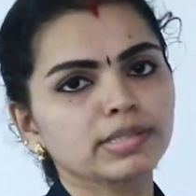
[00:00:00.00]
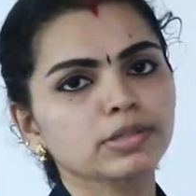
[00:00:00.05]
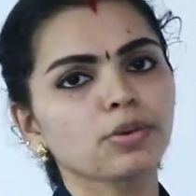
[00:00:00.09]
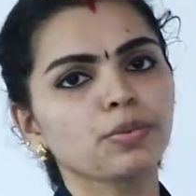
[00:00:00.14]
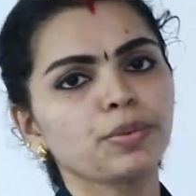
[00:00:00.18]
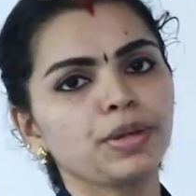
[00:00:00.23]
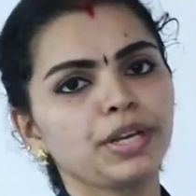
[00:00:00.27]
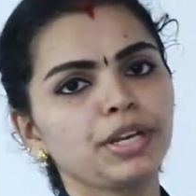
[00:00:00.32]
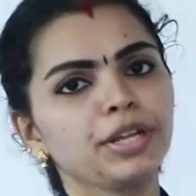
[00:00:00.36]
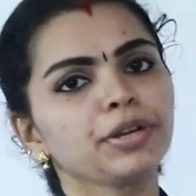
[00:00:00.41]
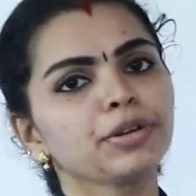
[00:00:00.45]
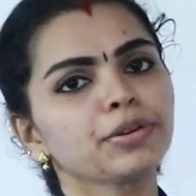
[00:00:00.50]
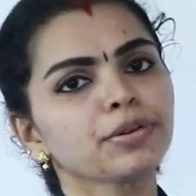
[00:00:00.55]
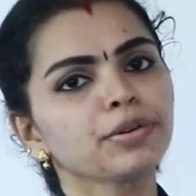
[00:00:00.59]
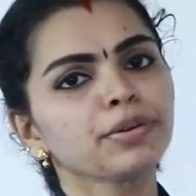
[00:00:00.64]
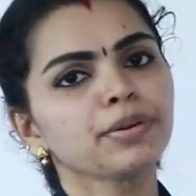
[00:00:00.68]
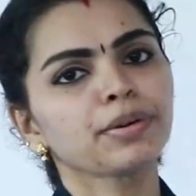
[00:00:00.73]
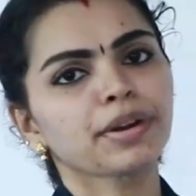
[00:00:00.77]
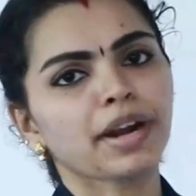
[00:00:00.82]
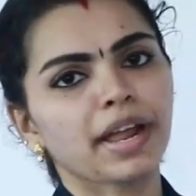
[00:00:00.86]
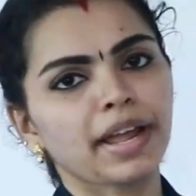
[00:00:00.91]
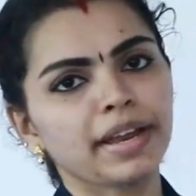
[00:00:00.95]
So we need
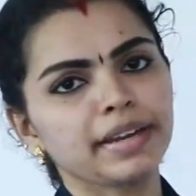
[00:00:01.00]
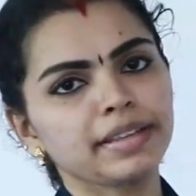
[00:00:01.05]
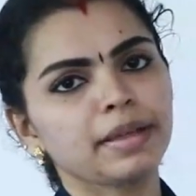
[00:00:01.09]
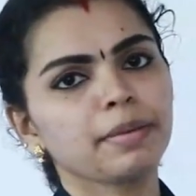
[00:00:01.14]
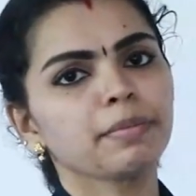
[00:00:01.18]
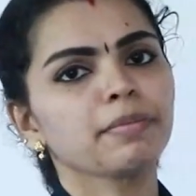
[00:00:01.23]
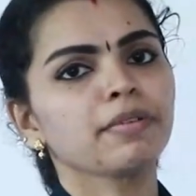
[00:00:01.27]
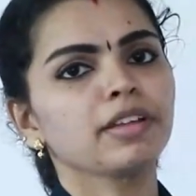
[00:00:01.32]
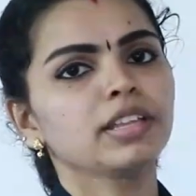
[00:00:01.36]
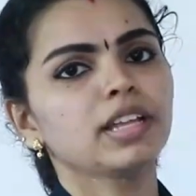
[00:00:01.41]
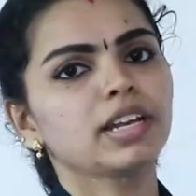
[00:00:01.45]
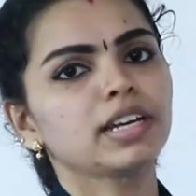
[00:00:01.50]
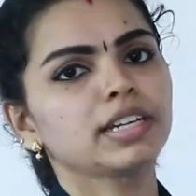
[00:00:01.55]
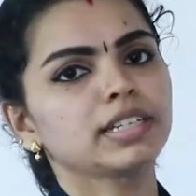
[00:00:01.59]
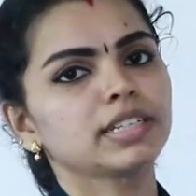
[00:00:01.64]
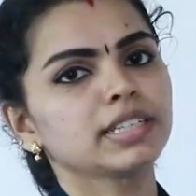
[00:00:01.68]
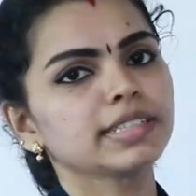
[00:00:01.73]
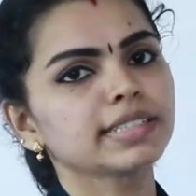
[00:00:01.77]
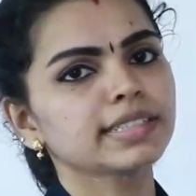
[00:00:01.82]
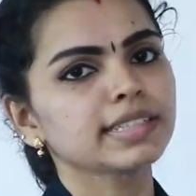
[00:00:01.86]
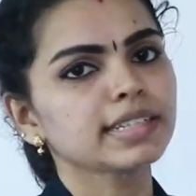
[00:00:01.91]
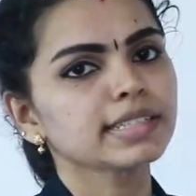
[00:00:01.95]
to write them whether
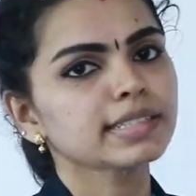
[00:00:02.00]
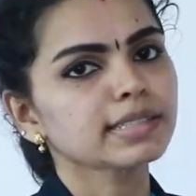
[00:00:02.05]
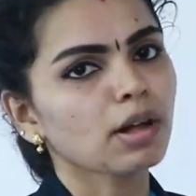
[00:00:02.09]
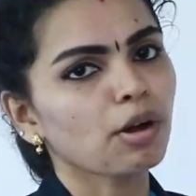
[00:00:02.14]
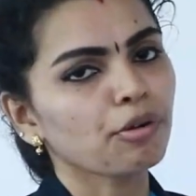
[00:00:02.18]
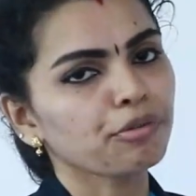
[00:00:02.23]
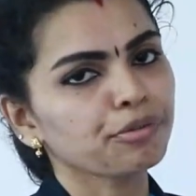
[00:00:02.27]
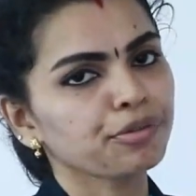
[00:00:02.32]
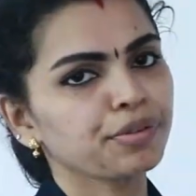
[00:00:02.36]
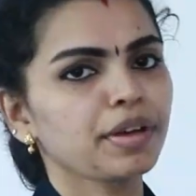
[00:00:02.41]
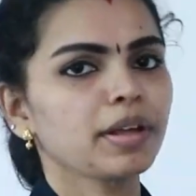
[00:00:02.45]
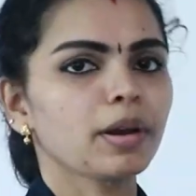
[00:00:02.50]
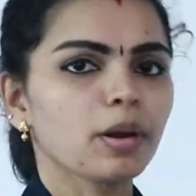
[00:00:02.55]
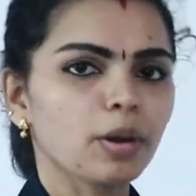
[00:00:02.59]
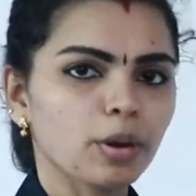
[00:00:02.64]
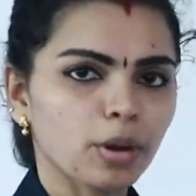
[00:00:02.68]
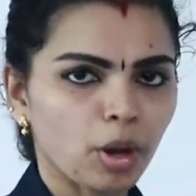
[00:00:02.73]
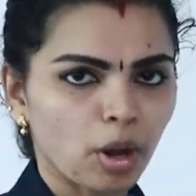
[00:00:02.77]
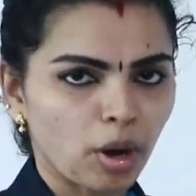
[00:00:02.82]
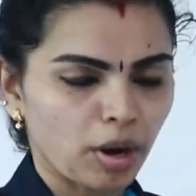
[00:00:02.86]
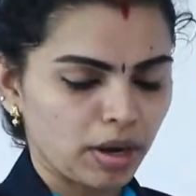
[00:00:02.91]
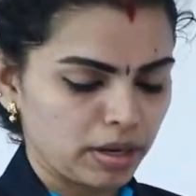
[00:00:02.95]
it is a software
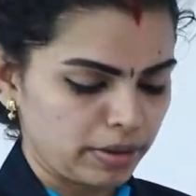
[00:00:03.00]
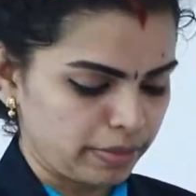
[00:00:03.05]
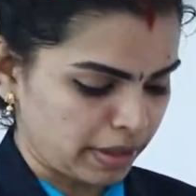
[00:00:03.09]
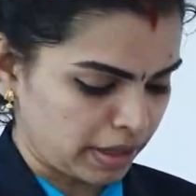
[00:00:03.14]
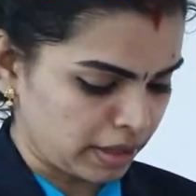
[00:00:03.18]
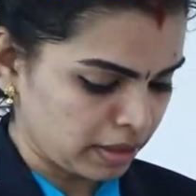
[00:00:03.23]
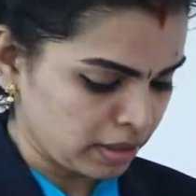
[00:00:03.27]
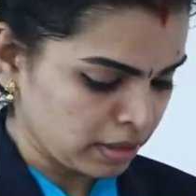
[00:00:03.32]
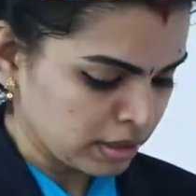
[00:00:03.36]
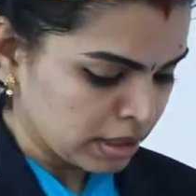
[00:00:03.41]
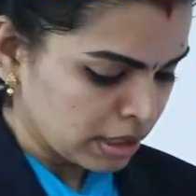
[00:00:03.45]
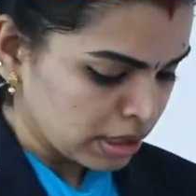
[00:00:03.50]
or hardware.